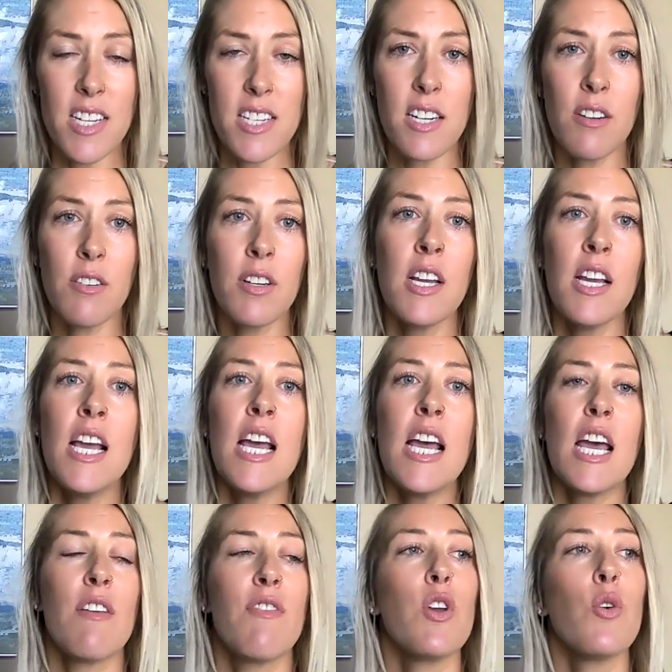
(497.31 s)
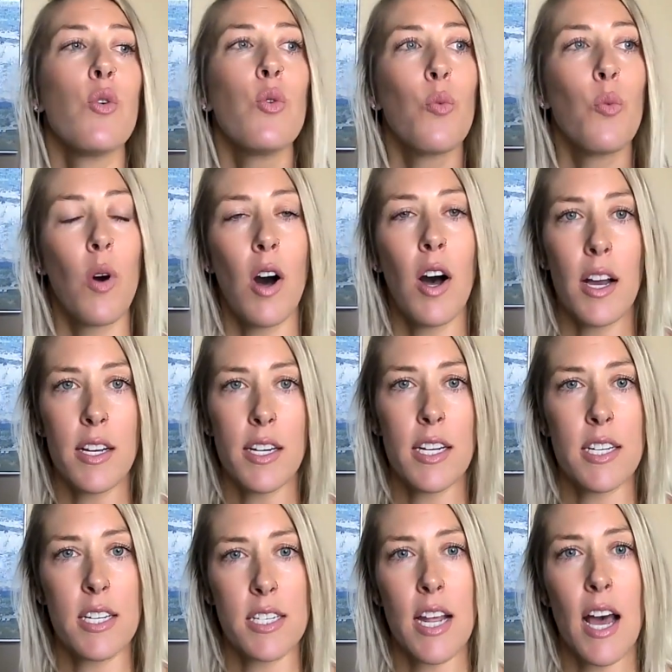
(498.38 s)
So if you
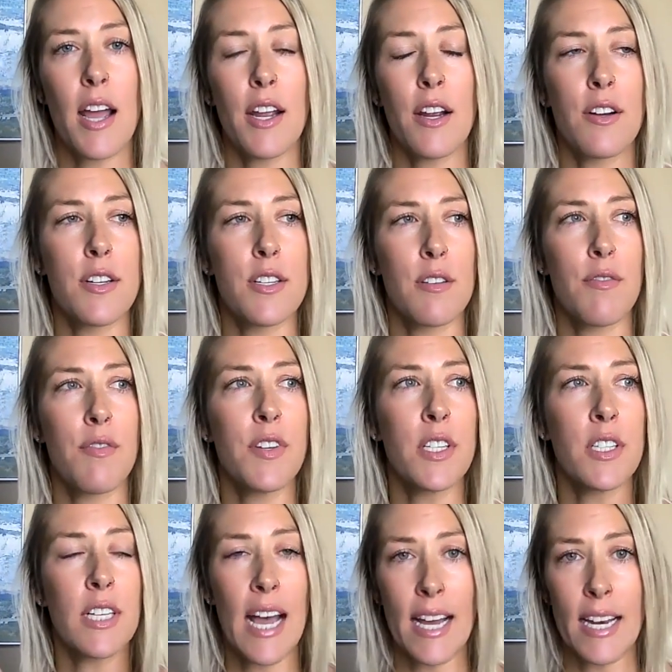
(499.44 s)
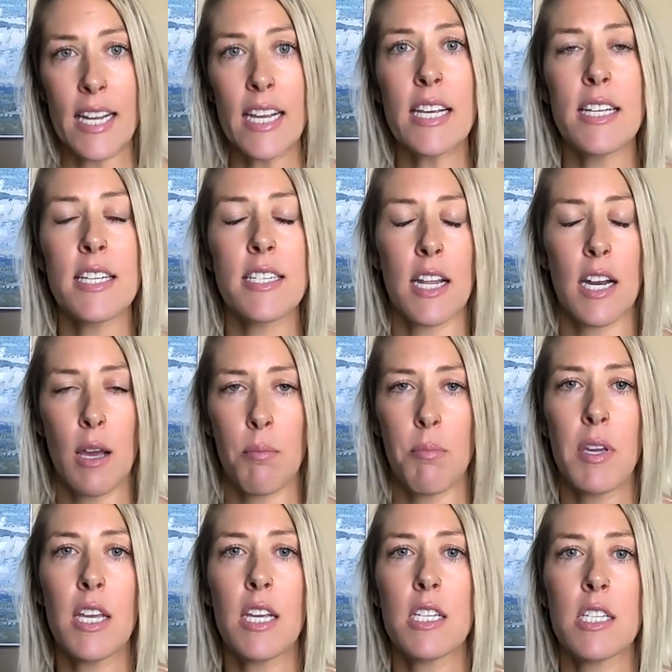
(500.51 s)
want and desire to feel at ease and at
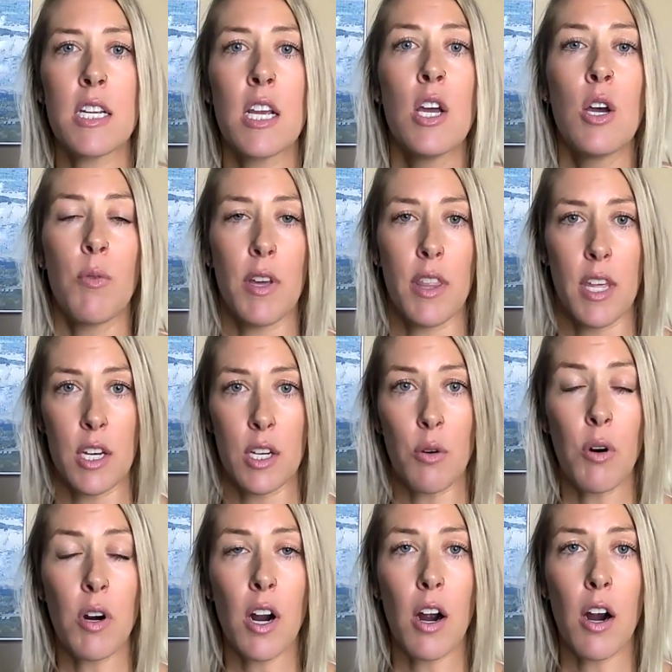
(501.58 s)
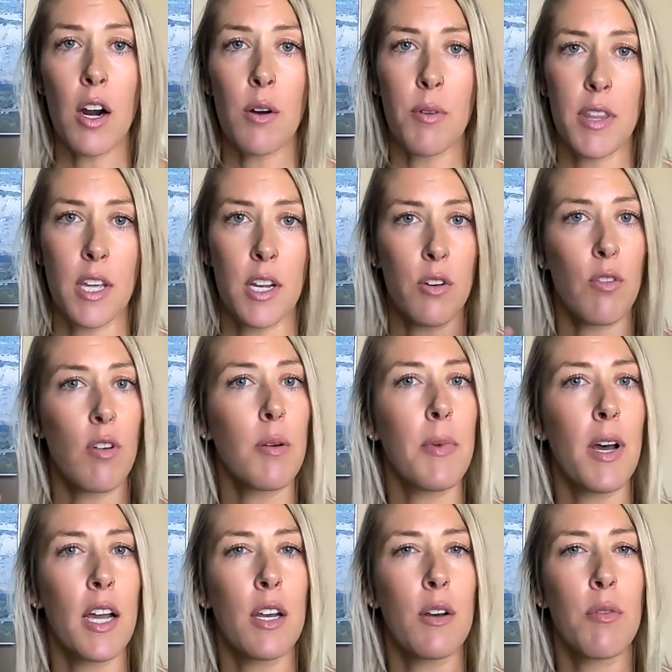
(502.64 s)
peace within your heart, within your
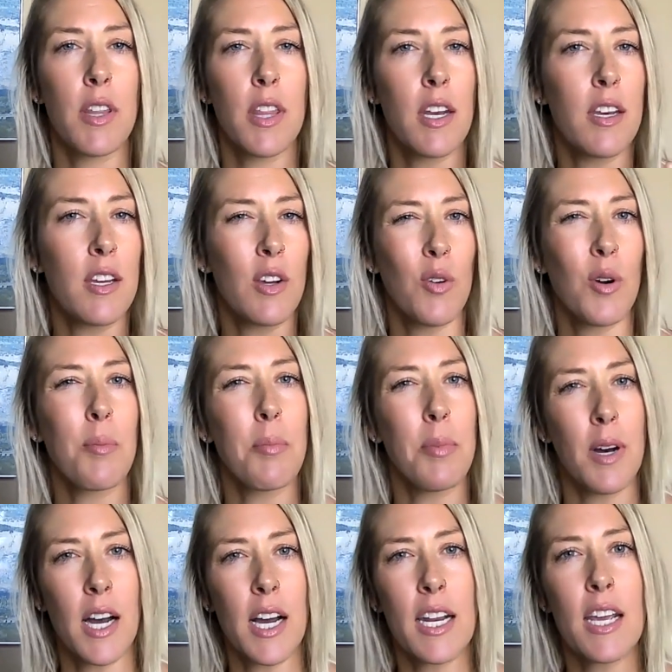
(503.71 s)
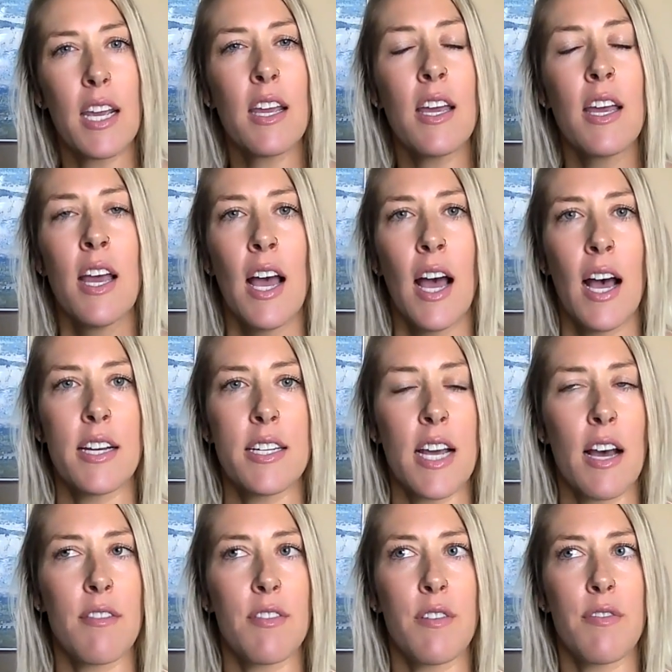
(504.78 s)
mind, within your body, and
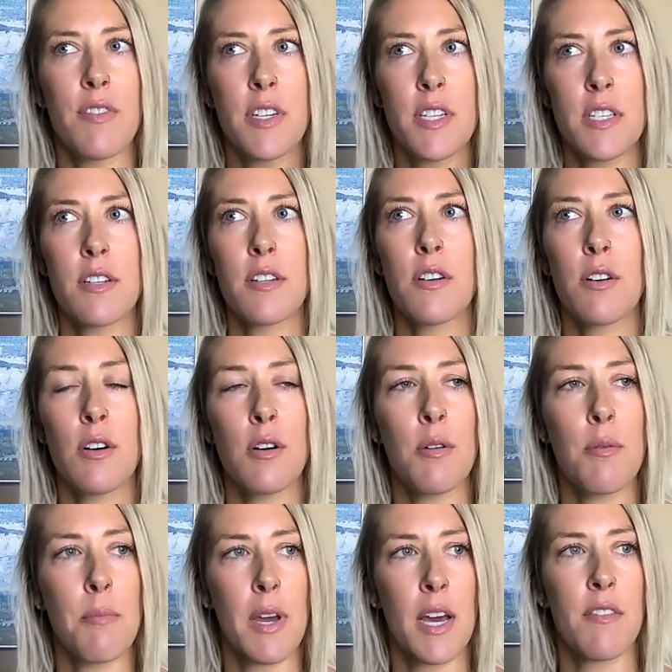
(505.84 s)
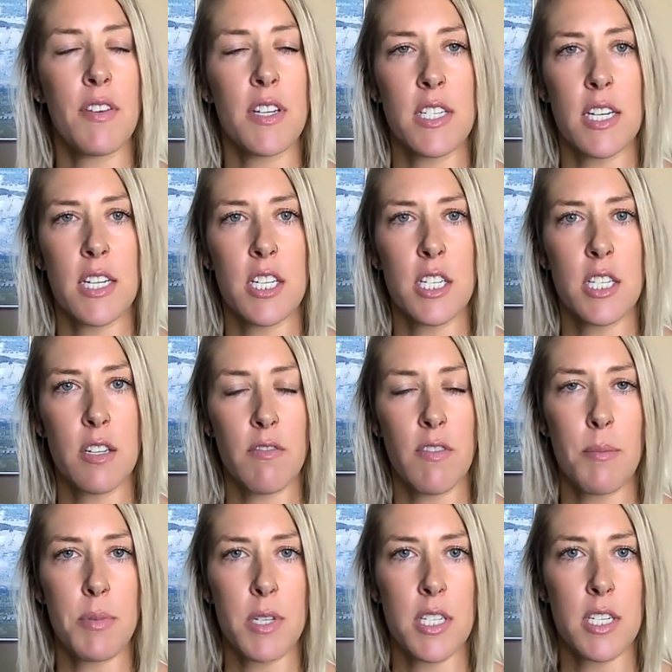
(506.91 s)
to have the physical manifestations and
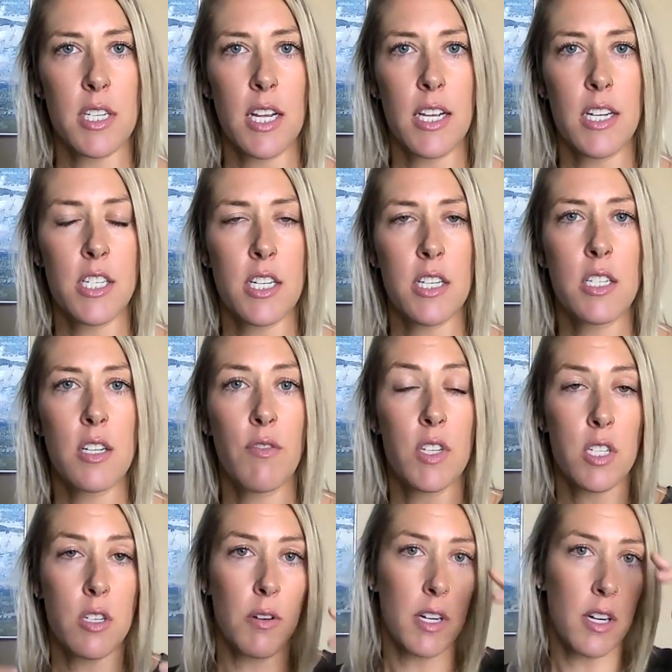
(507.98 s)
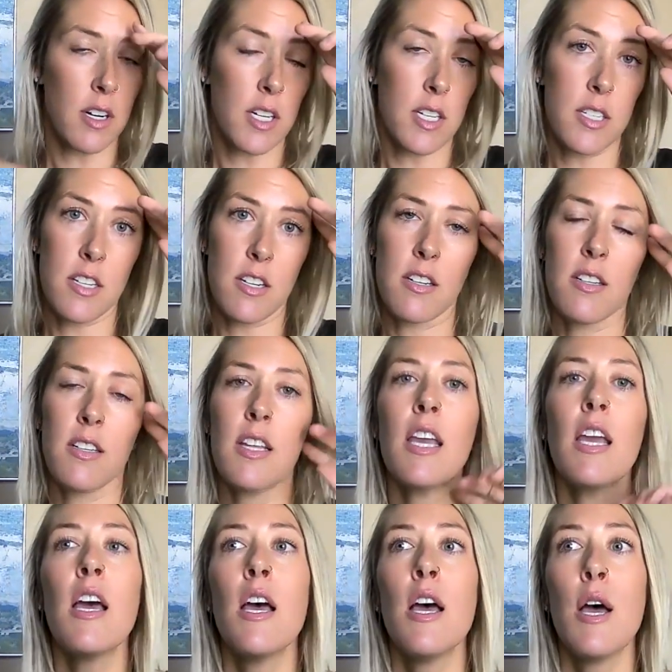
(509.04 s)
representations of what's going on
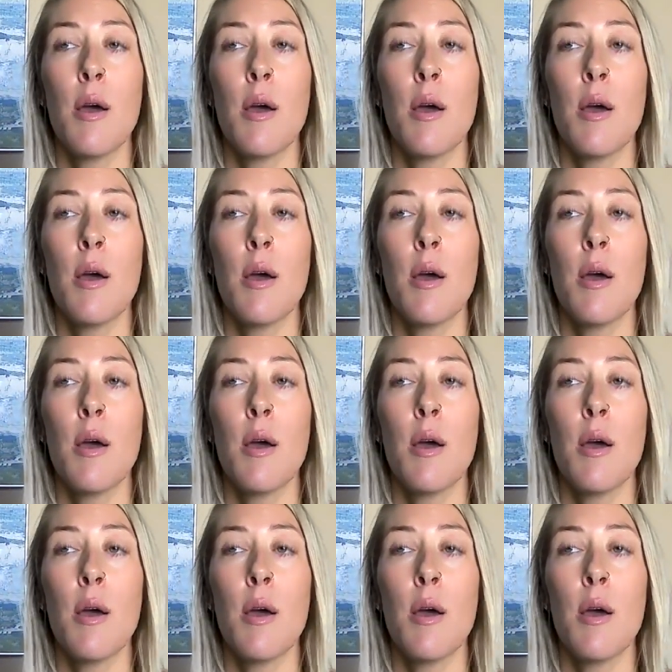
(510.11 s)
internally